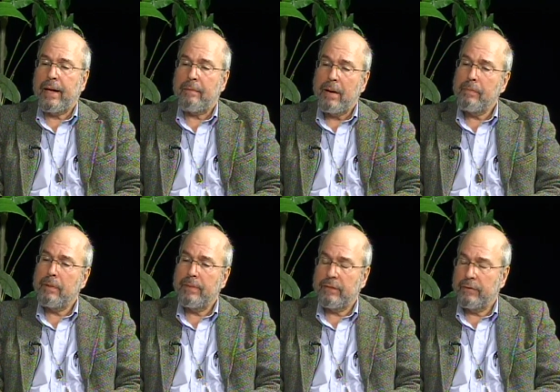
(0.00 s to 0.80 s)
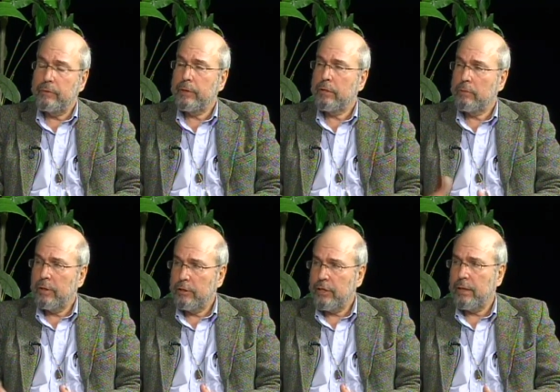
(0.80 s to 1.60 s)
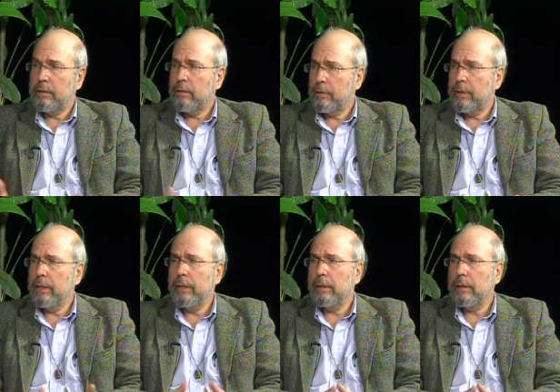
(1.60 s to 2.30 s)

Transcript: on my bar mitzvah, which is when the child is 13,